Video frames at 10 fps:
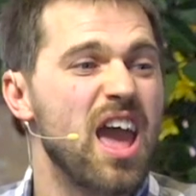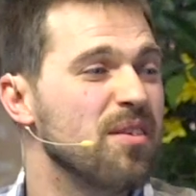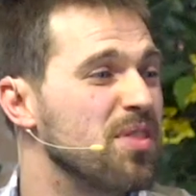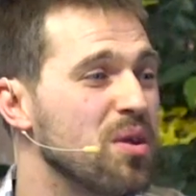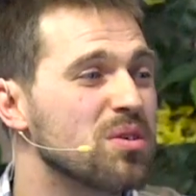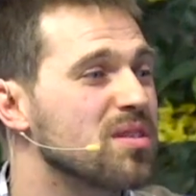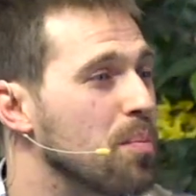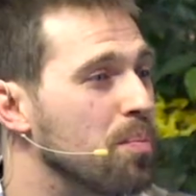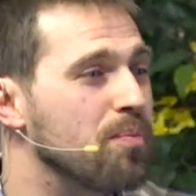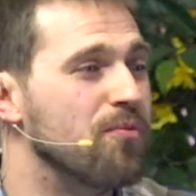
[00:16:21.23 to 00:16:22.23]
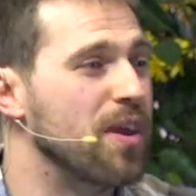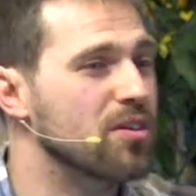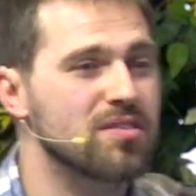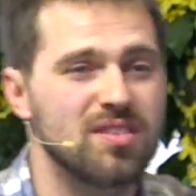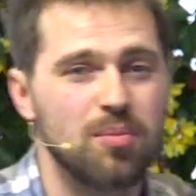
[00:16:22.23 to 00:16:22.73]
And if there was a
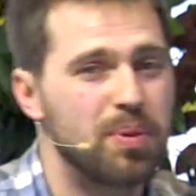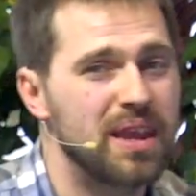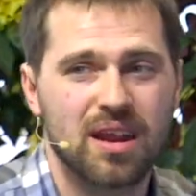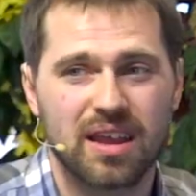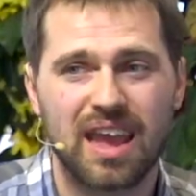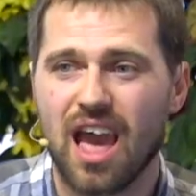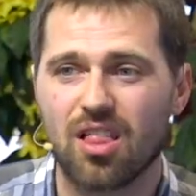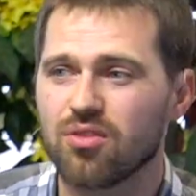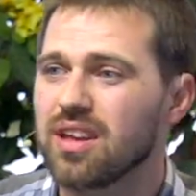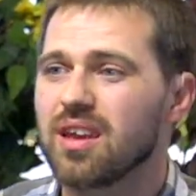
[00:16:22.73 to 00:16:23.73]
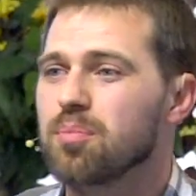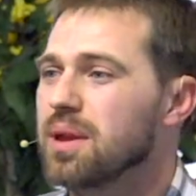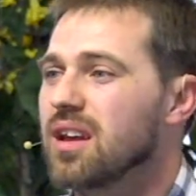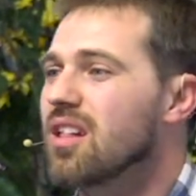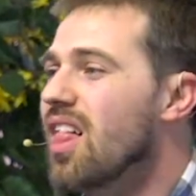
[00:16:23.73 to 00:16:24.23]
Pharisee peanut gallery, they'd
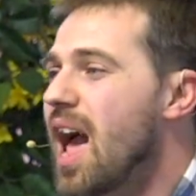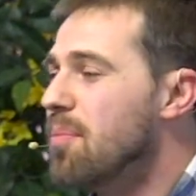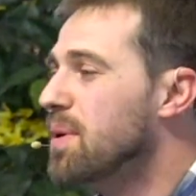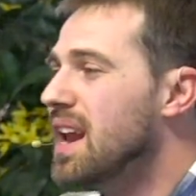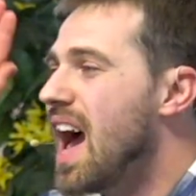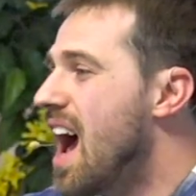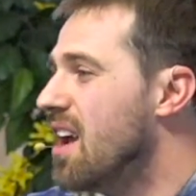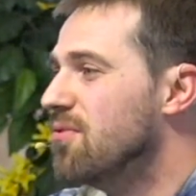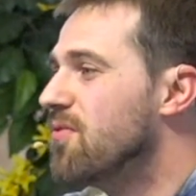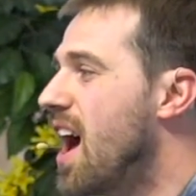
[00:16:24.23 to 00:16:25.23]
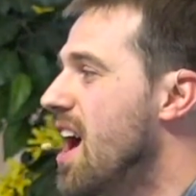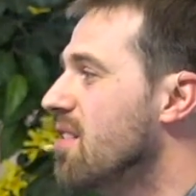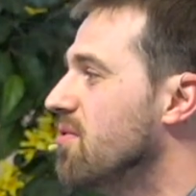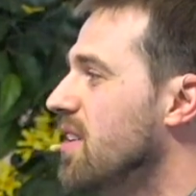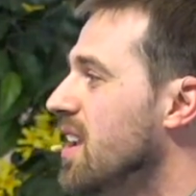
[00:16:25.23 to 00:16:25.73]
be clapping,
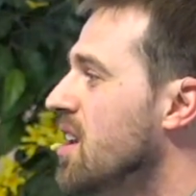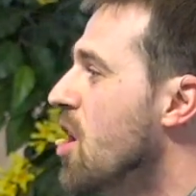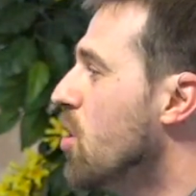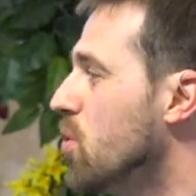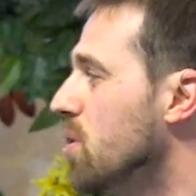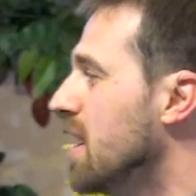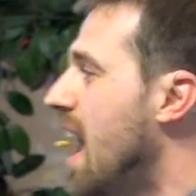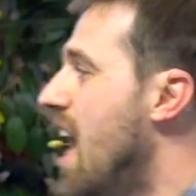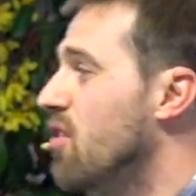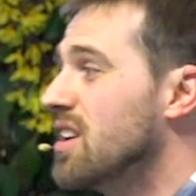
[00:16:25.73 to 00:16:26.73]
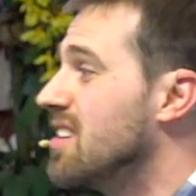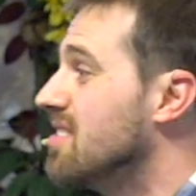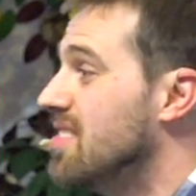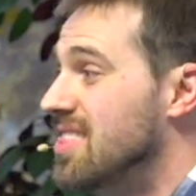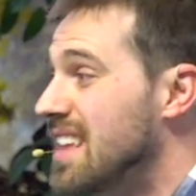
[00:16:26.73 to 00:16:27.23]
high-fiving, hooting and hollering,
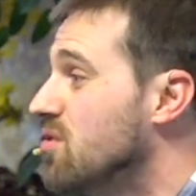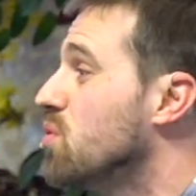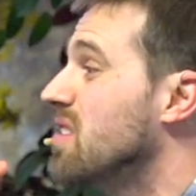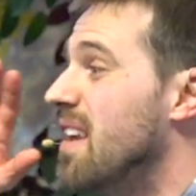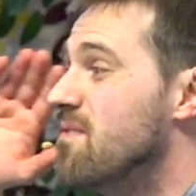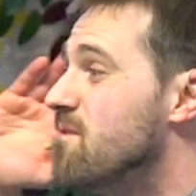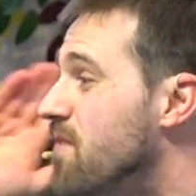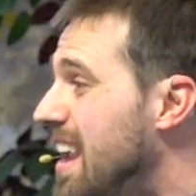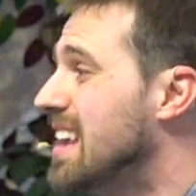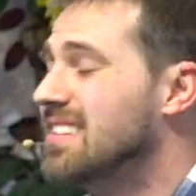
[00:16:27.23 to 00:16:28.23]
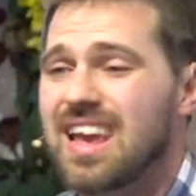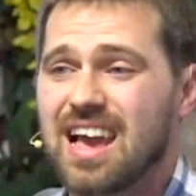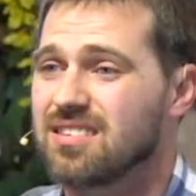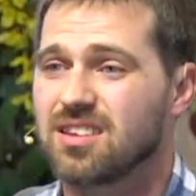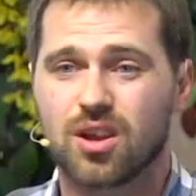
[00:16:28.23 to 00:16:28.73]
because this was a
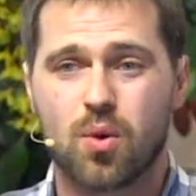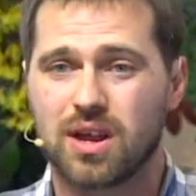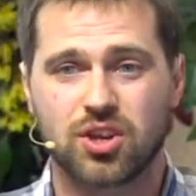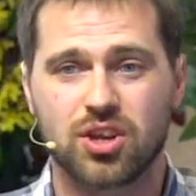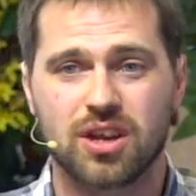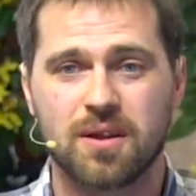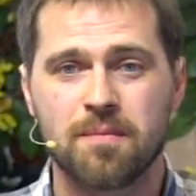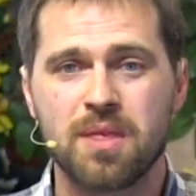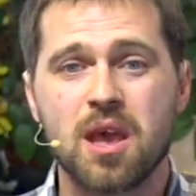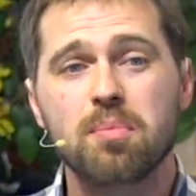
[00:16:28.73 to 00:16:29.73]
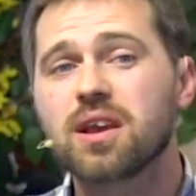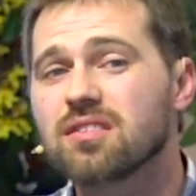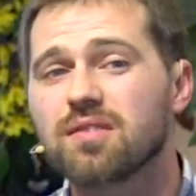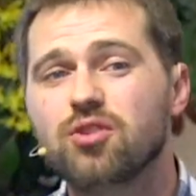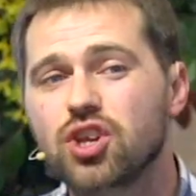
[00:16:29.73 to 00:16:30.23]
fantastic question.
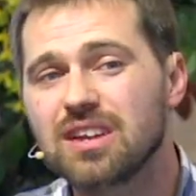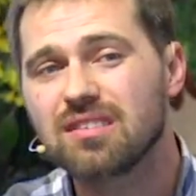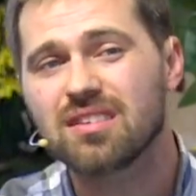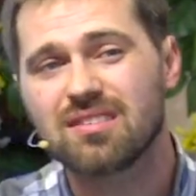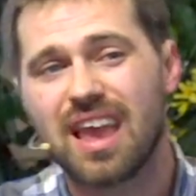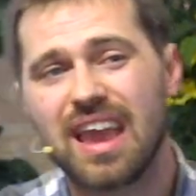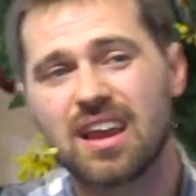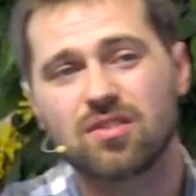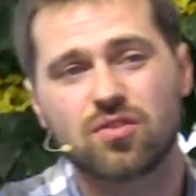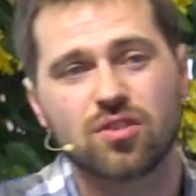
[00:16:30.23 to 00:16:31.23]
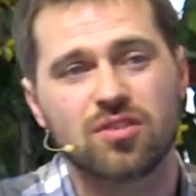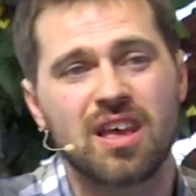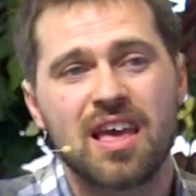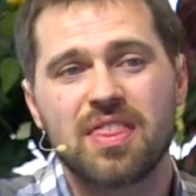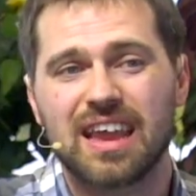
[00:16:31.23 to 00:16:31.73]
Because if Jesus answers
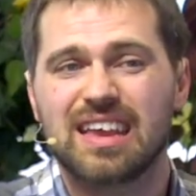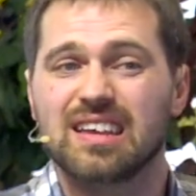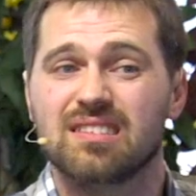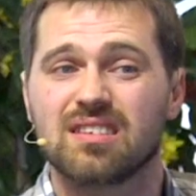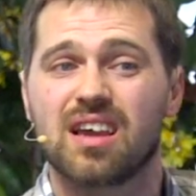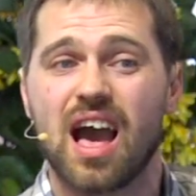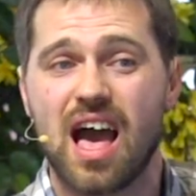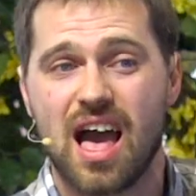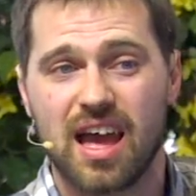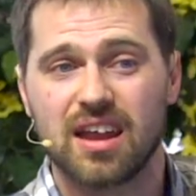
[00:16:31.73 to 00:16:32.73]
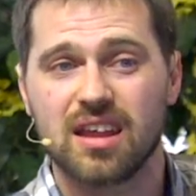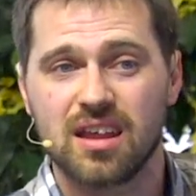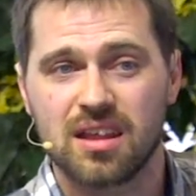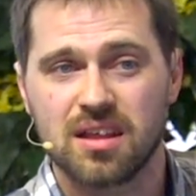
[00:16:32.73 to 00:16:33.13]
that he's God,